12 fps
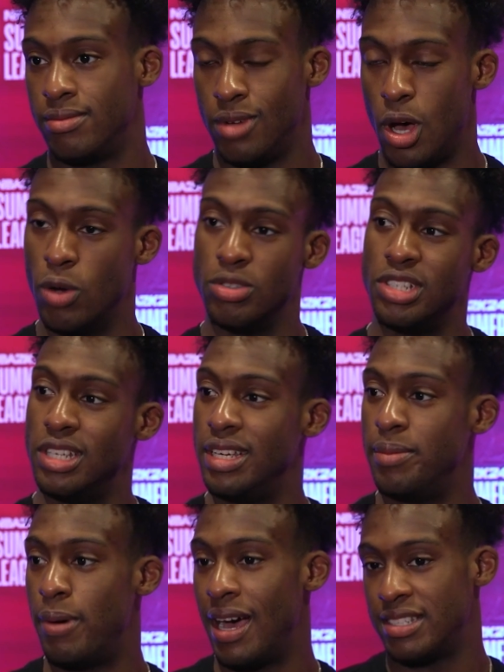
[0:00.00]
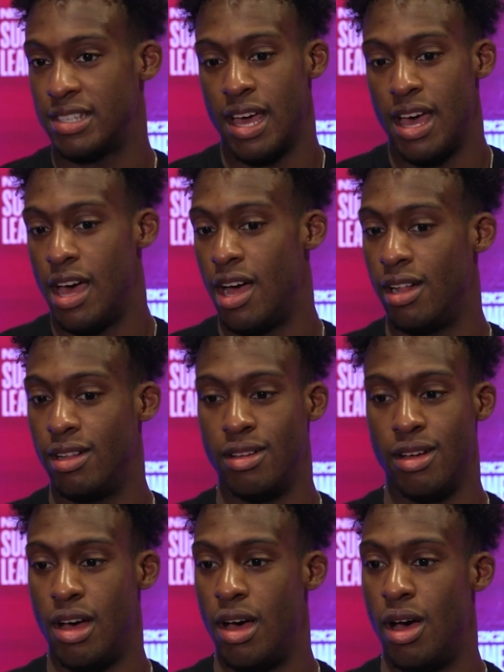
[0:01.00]
OG Pascal,
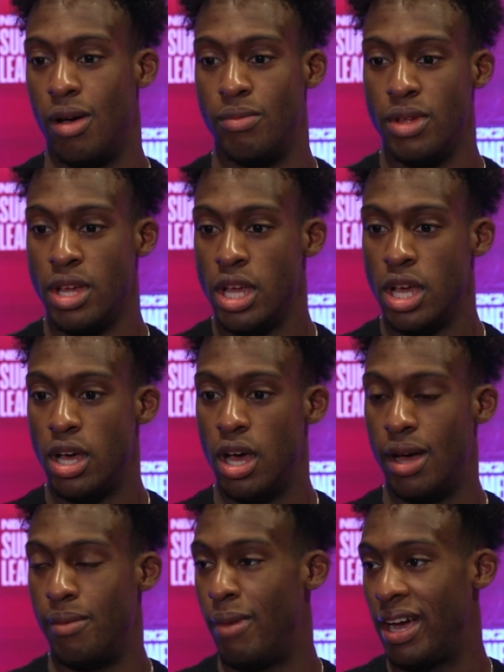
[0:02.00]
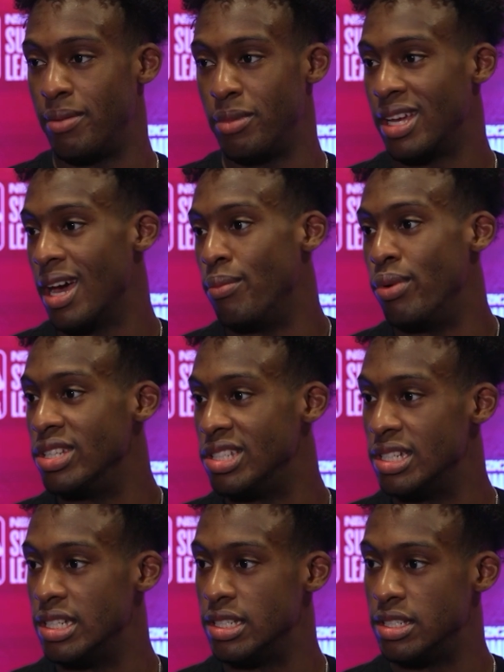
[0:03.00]
Mikal
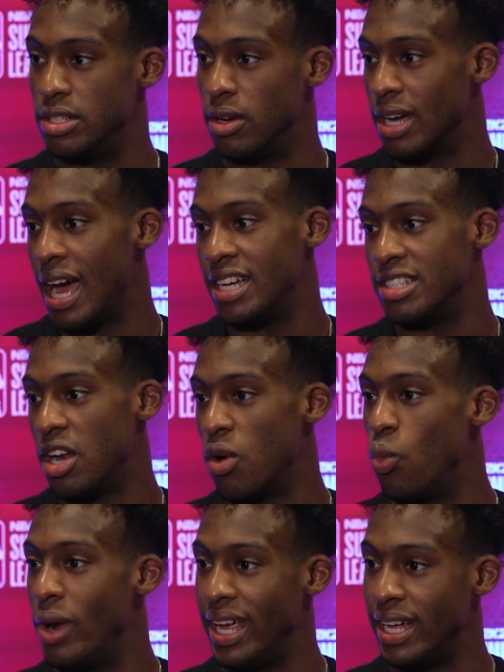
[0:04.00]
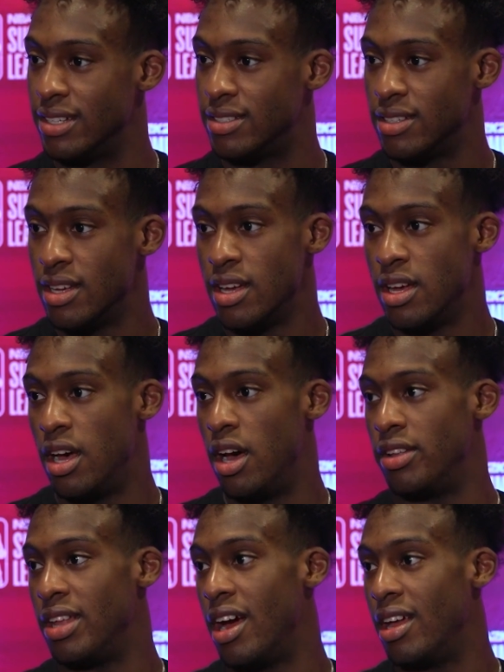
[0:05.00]
Bridges. Guys that are wings,
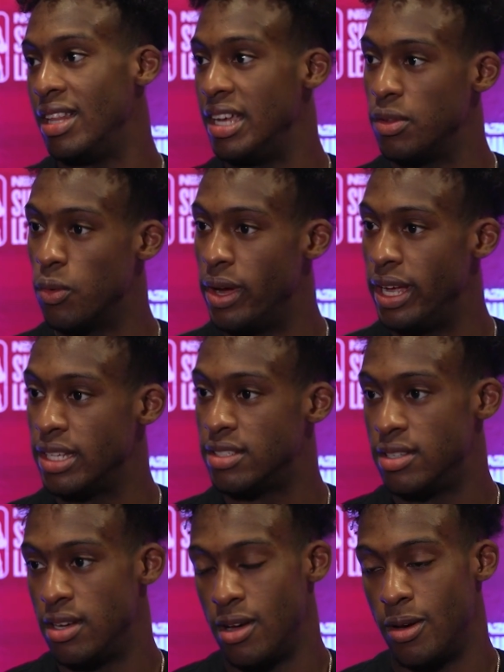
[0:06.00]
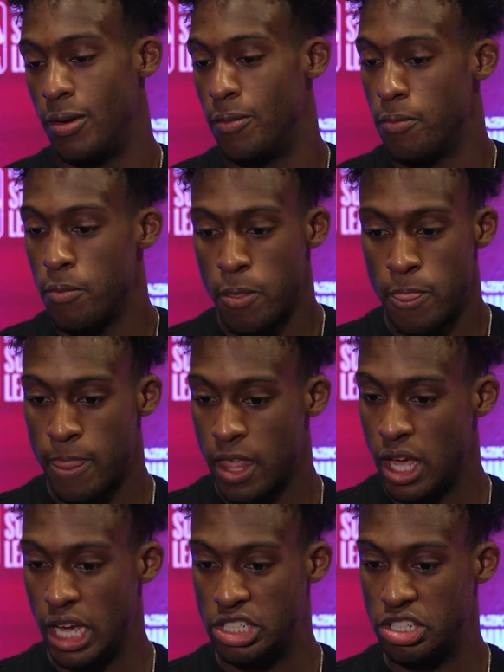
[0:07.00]
that are elite wings.
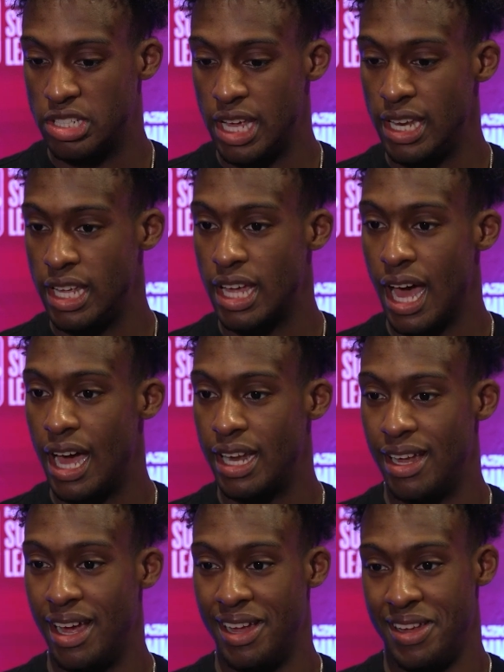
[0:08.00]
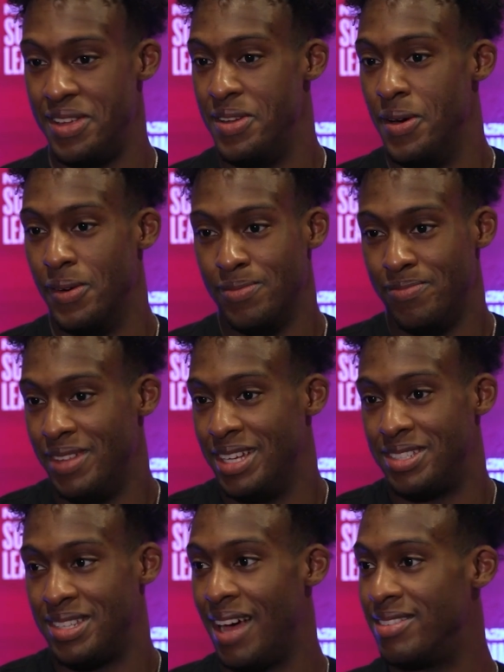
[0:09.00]
And just any guy that
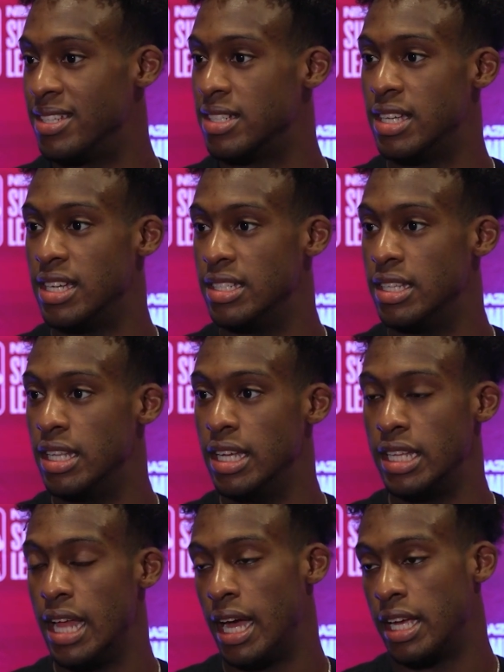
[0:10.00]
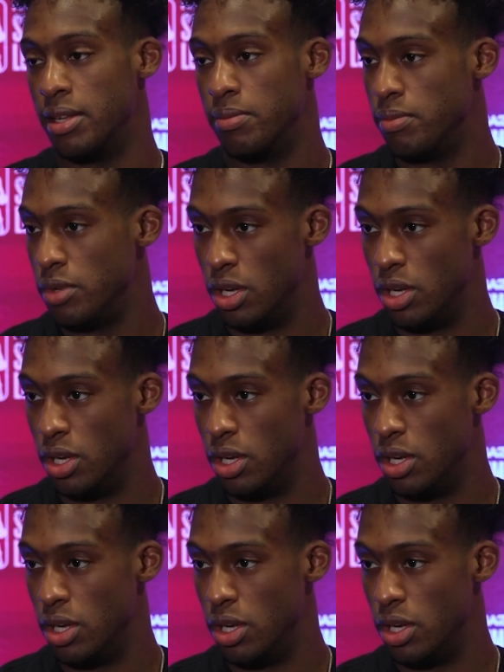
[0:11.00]
that's had success in the league that I can